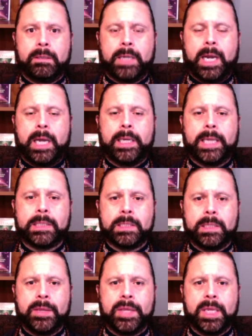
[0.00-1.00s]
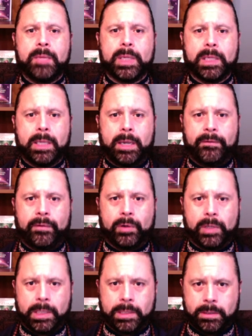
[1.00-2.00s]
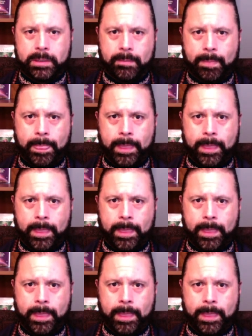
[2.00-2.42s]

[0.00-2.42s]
God has nothing but love for us.